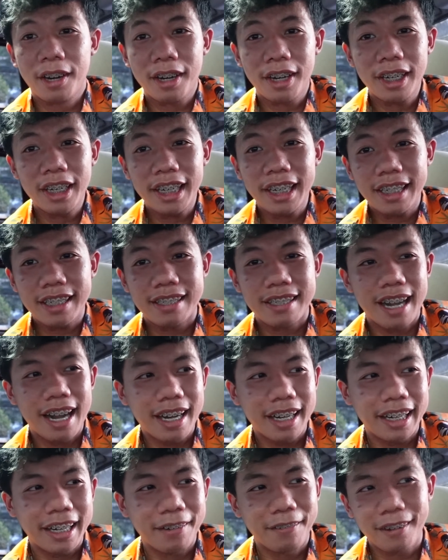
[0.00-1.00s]
are gonna eat
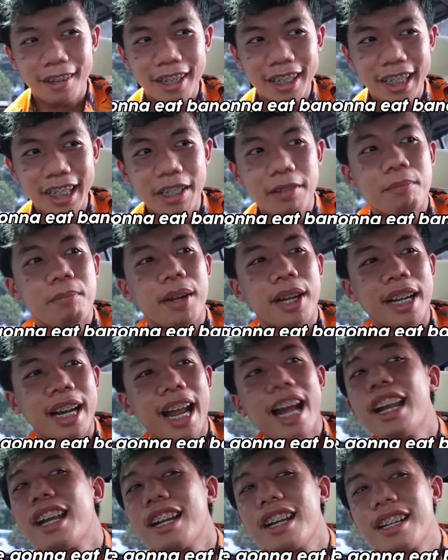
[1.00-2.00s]
saging, we're gonna eat
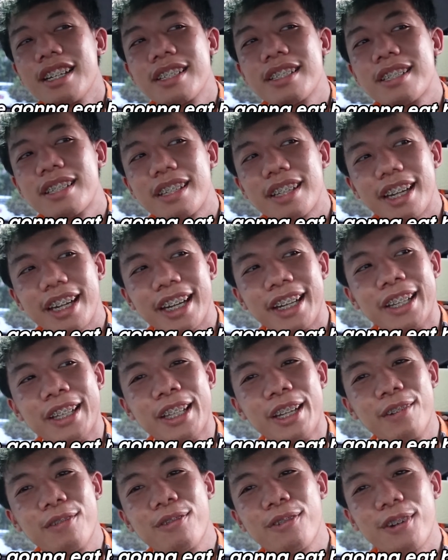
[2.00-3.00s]
bananas in
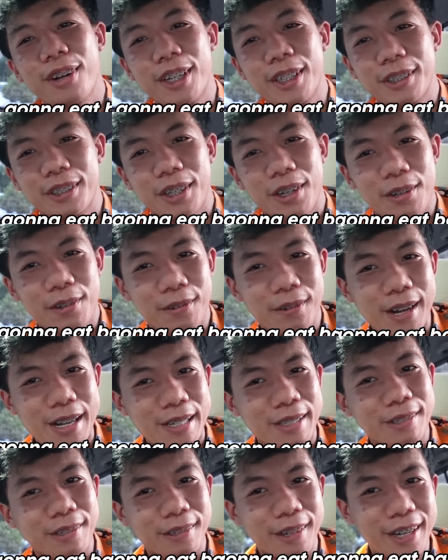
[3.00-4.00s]
different
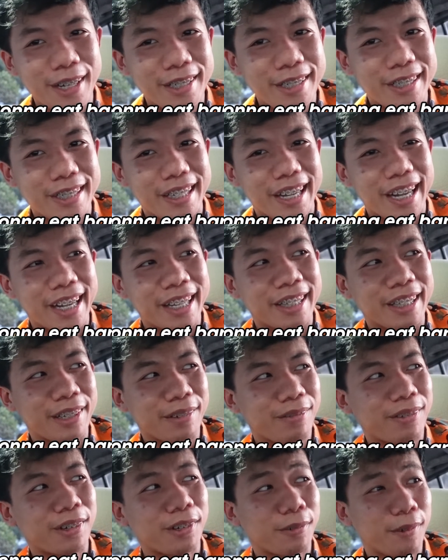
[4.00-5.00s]
restaurants and
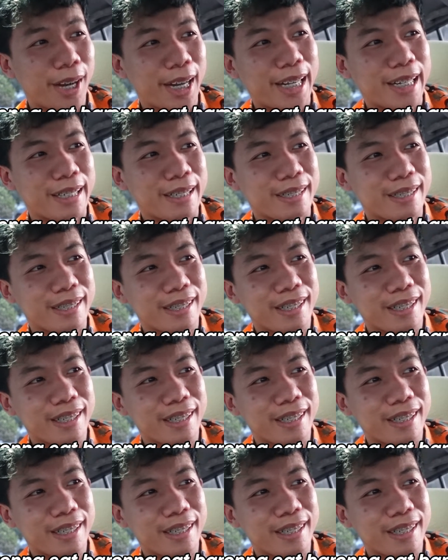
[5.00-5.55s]
different ways.